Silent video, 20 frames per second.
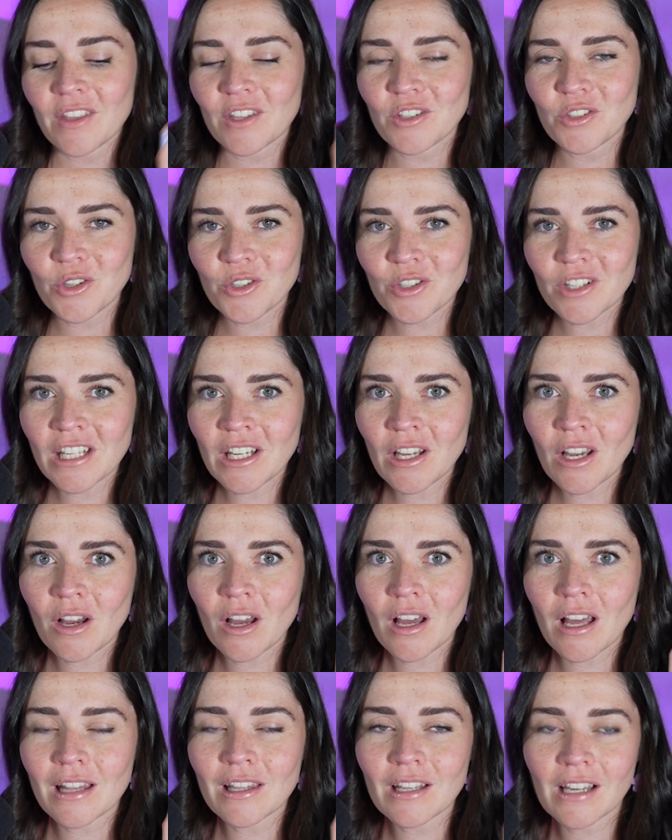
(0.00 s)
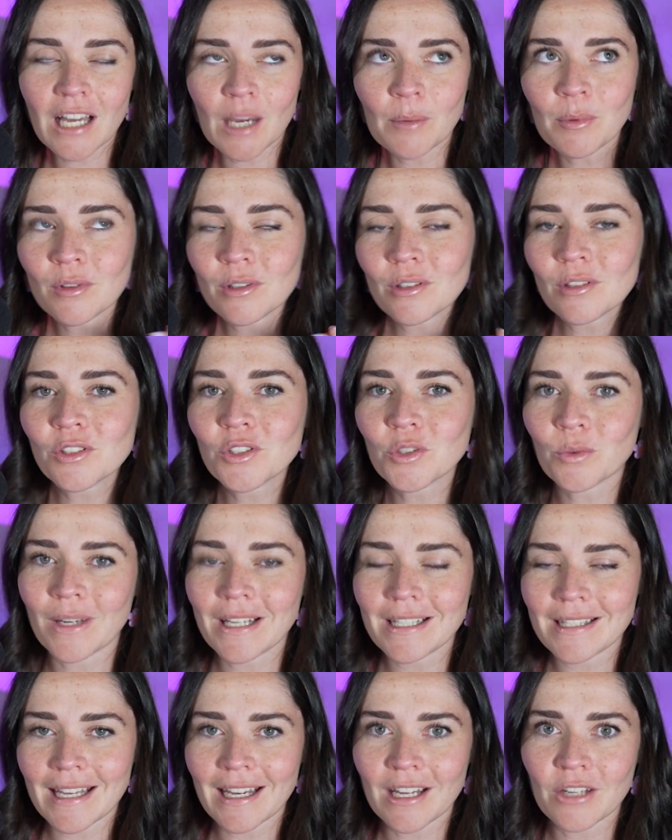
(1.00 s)
There's usually a couple little
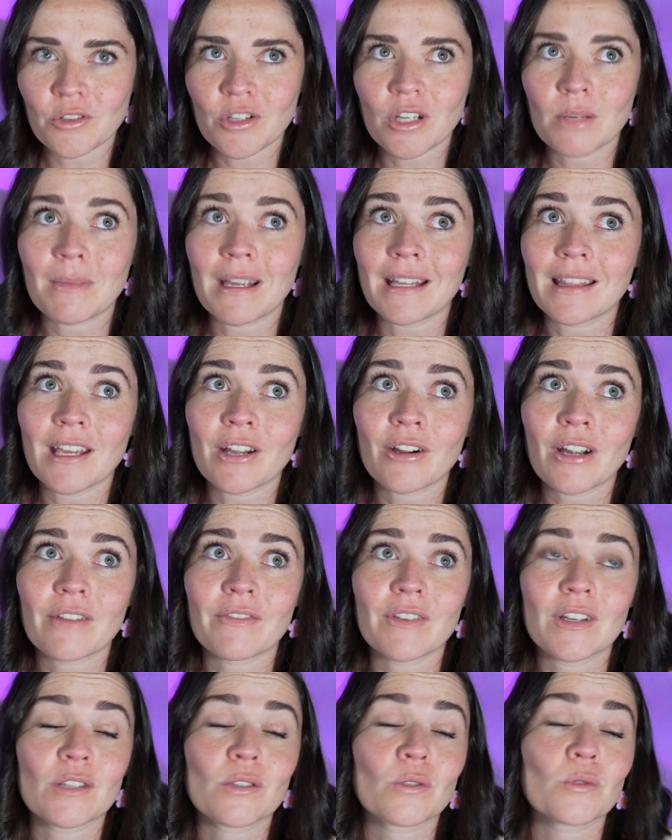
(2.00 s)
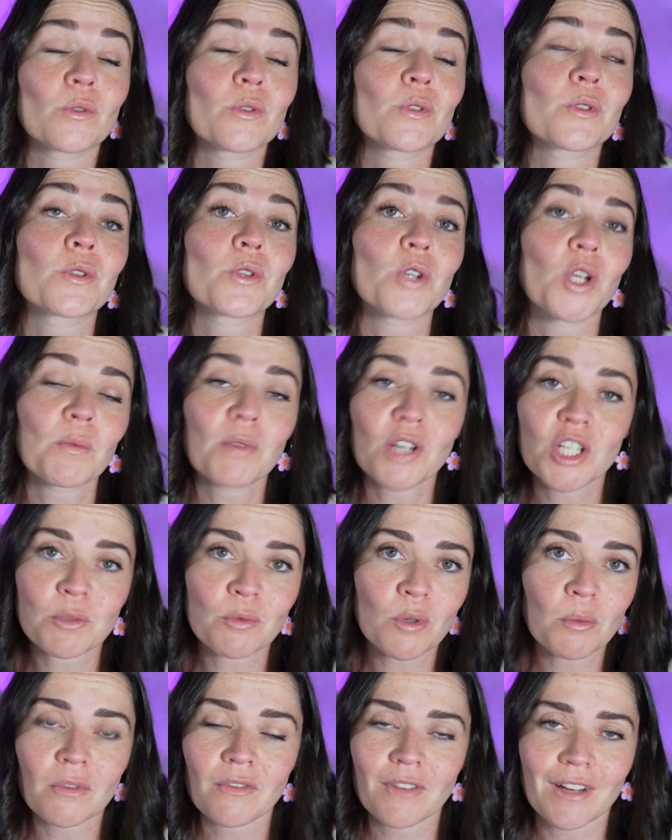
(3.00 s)
tweaks they can do to make their graphics look so much
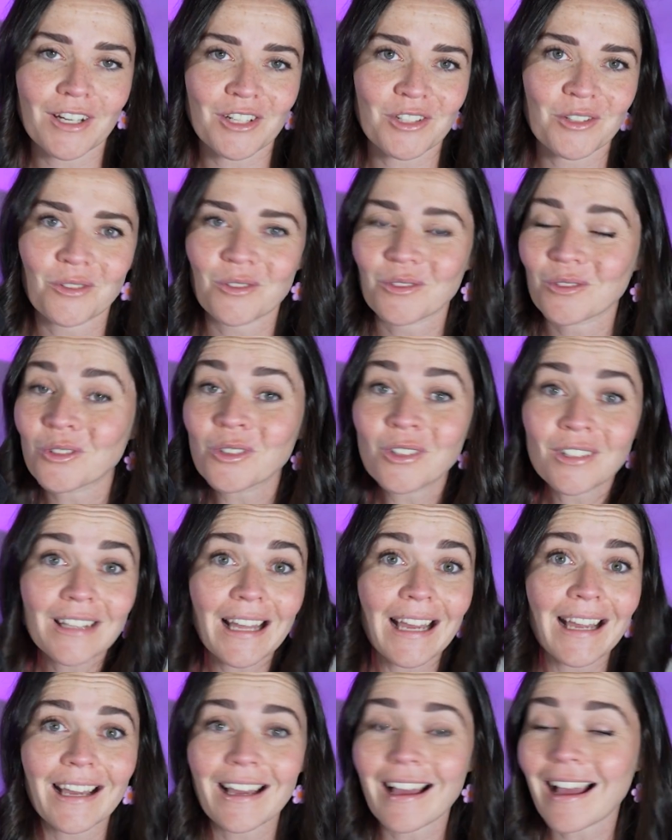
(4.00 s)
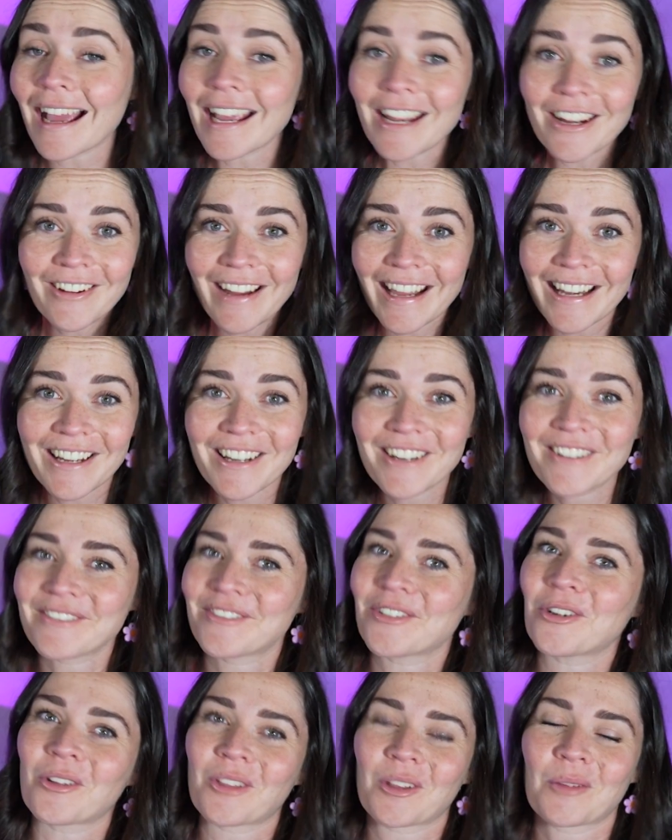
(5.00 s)
more professional, look like I created it
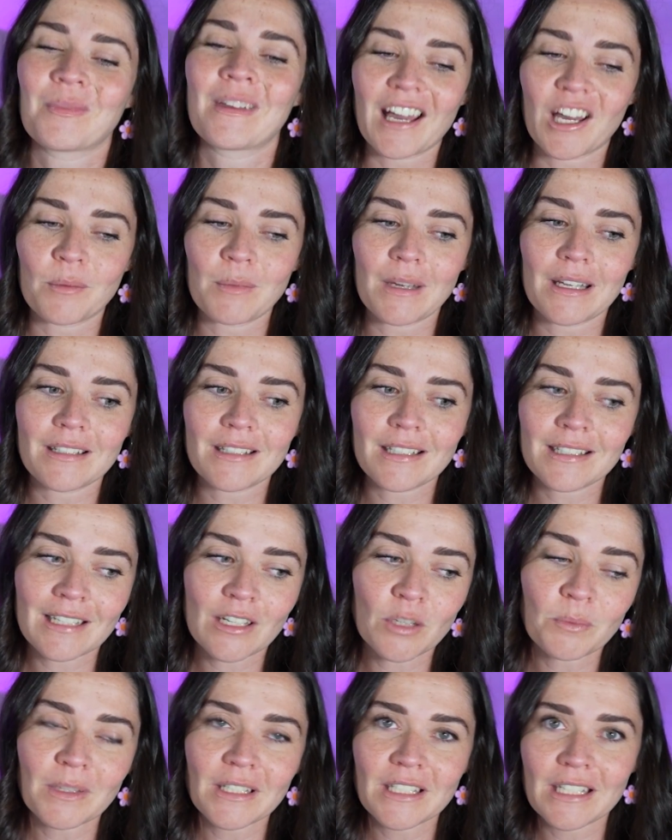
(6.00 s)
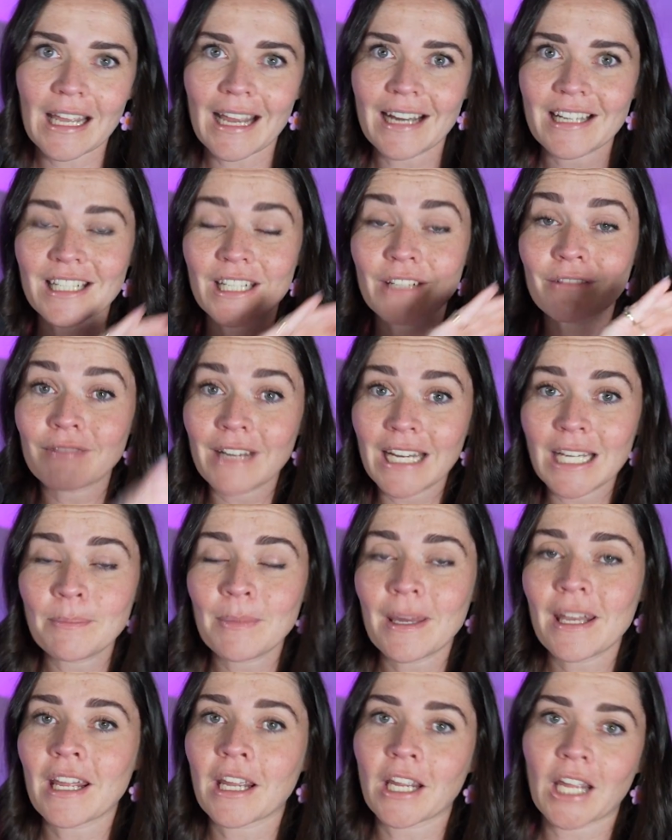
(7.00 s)
for them, and just help it to actually read
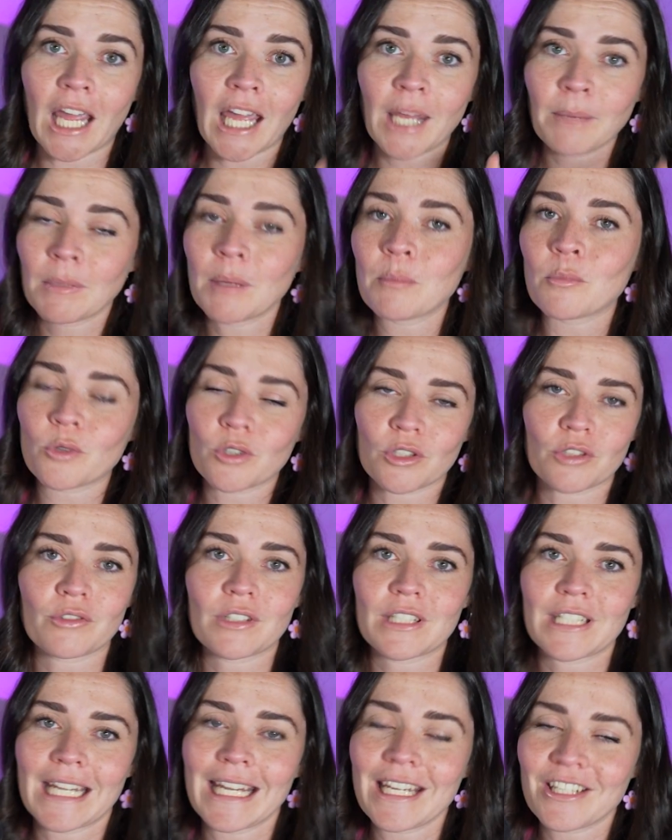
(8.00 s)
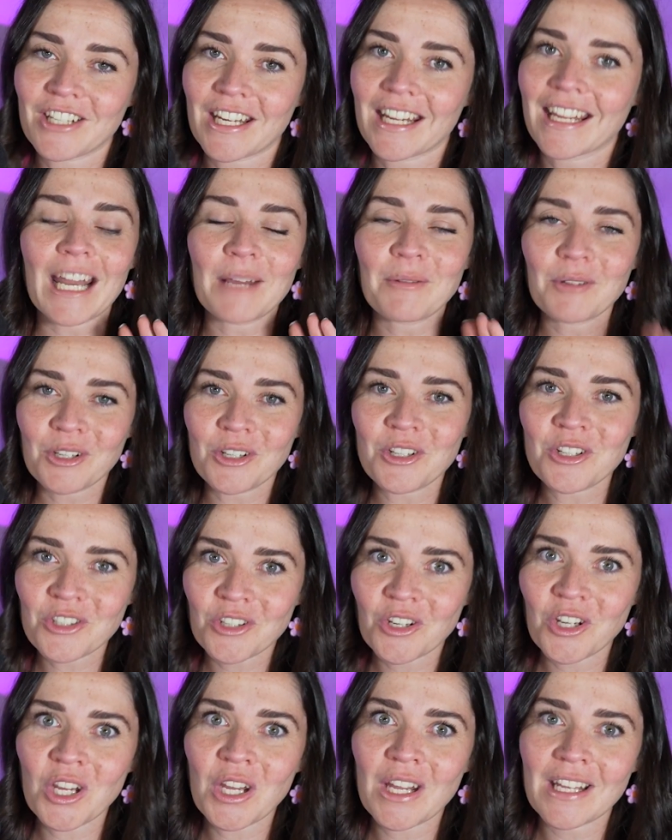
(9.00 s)
better and be more strategic. I'm going to
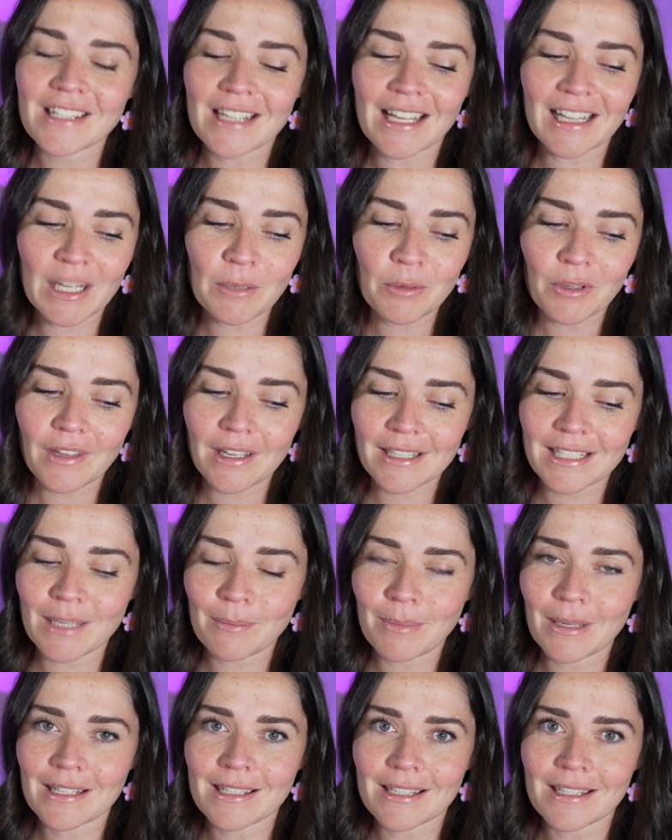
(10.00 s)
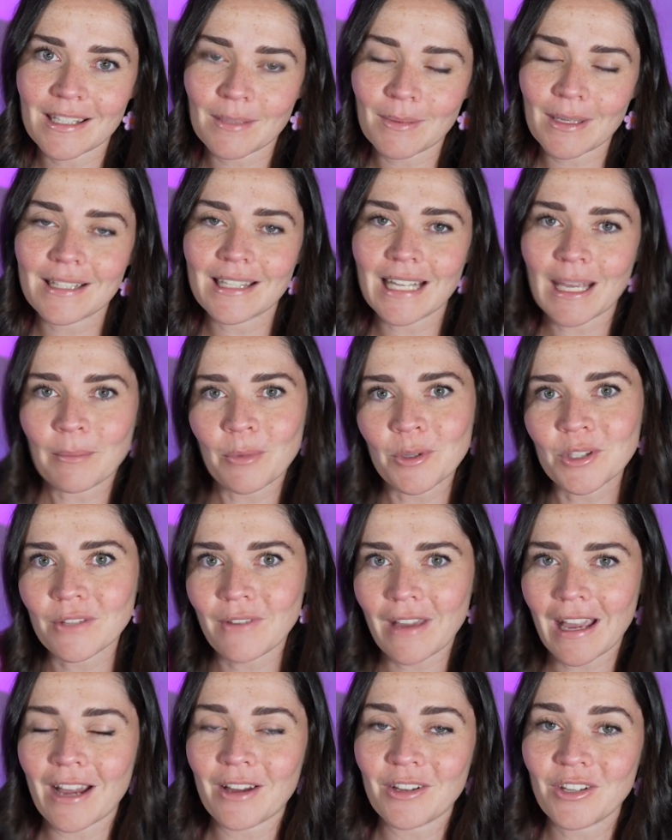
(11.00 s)
show you exactly what that tip is and some examples of
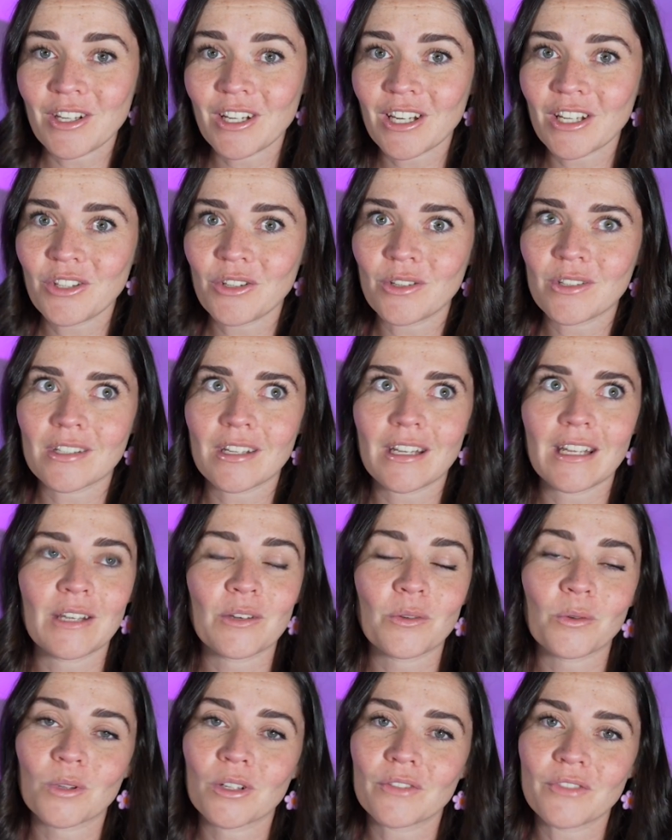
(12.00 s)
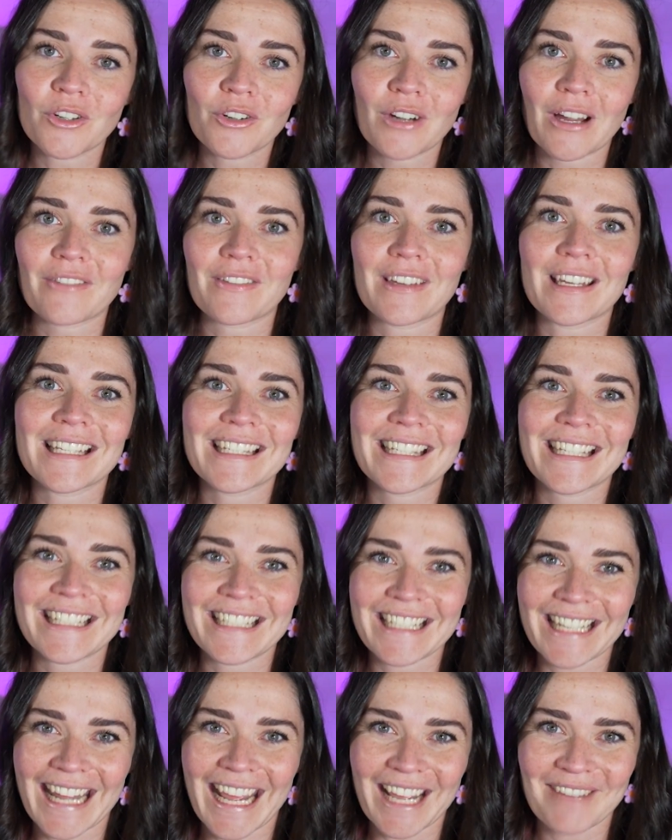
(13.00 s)
how you can use it in all of your graphics
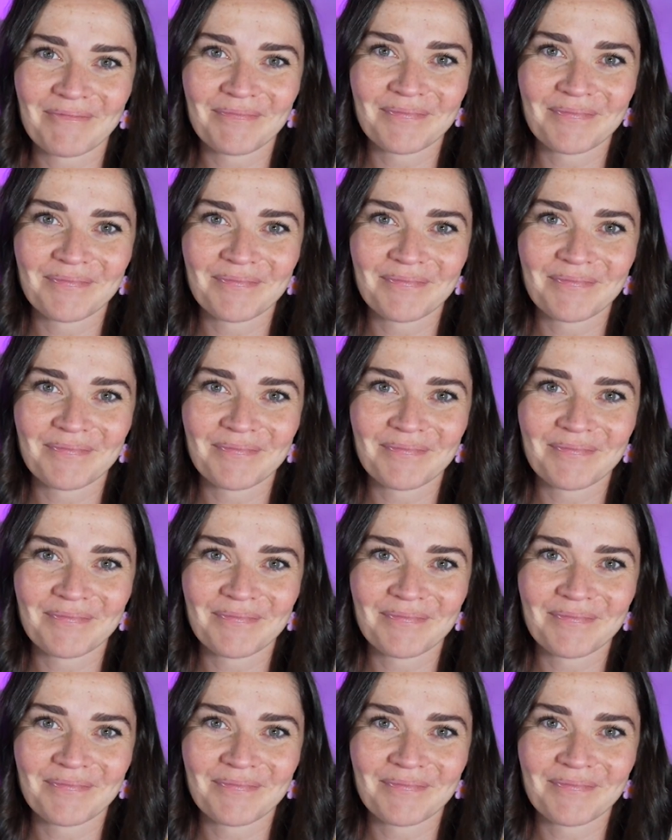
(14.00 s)
today.